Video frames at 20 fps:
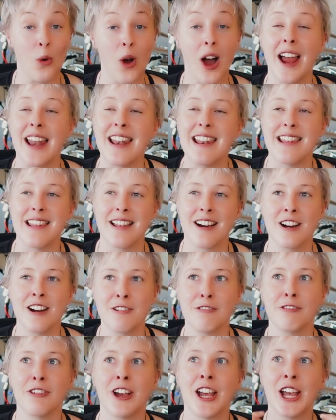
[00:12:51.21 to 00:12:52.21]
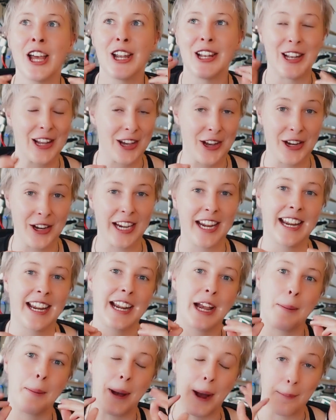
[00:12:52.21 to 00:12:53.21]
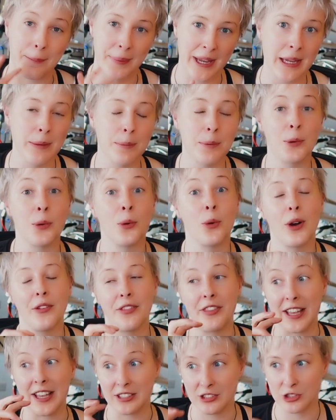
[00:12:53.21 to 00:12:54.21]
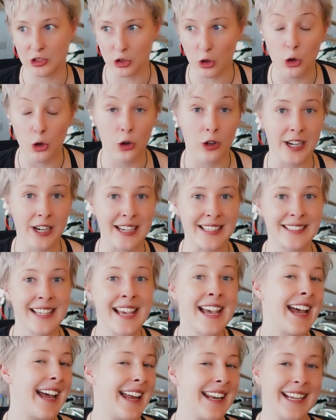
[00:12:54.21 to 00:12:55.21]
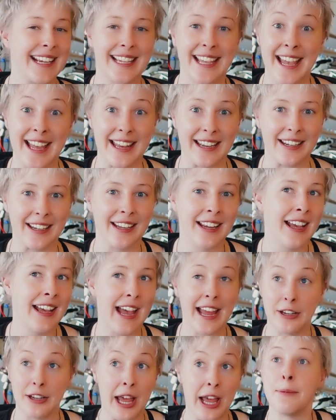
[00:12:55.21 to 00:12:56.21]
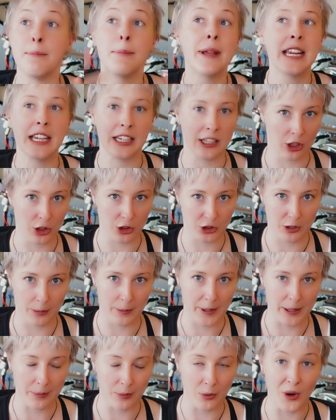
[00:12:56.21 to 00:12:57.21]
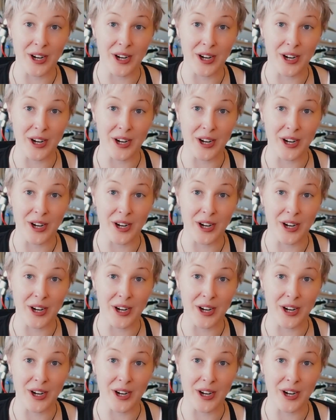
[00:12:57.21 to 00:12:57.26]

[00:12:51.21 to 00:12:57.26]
I love learning about people, their stories, and again, and meeting lots of people.